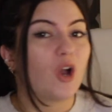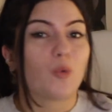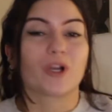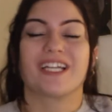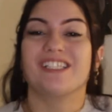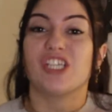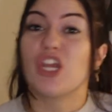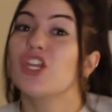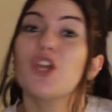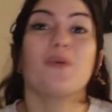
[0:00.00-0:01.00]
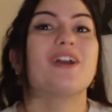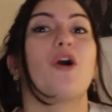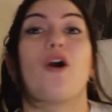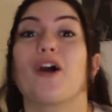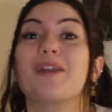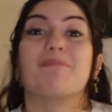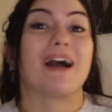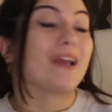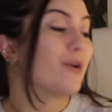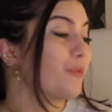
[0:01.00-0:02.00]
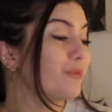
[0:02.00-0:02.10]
We're continuing on my